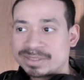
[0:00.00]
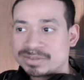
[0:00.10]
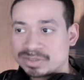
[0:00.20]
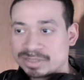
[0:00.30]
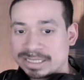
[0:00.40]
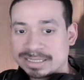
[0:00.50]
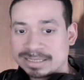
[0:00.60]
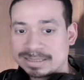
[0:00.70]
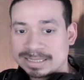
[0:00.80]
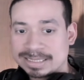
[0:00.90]
So
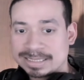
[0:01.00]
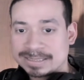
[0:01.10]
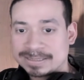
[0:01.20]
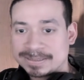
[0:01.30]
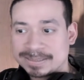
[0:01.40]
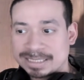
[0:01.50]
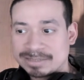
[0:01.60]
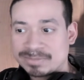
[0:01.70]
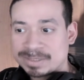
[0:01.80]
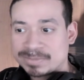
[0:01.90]
then I uh I
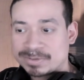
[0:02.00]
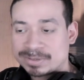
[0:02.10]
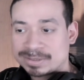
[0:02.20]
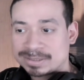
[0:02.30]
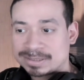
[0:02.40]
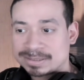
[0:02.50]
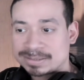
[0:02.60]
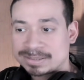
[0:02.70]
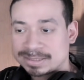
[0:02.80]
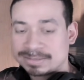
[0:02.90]
remember on
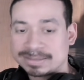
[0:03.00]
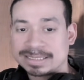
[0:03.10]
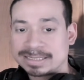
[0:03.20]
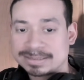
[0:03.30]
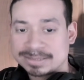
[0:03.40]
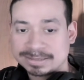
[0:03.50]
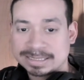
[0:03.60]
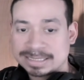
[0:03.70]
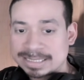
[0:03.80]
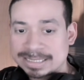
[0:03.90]
Sunday
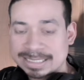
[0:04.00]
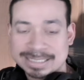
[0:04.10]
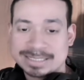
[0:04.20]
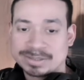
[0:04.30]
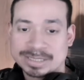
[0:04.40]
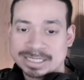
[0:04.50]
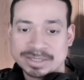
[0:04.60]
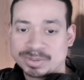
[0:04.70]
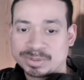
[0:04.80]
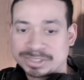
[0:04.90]
Sunday night I couldn't I
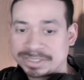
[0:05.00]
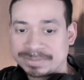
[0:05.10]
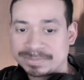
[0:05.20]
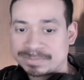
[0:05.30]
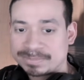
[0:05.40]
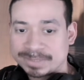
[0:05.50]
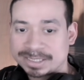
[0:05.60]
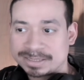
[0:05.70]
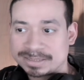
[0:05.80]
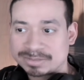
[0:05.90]
couldn't go to sleep
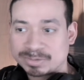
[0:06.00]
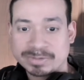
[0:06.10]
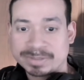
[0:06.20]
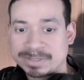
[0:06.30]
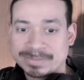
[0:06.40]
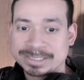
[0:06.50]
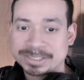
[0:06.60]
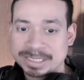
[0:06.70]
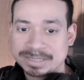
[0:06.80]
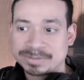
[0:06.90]
because I was worried about my
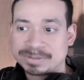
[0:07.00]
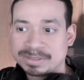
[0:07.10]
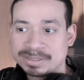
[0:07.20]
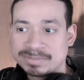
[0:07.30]
channel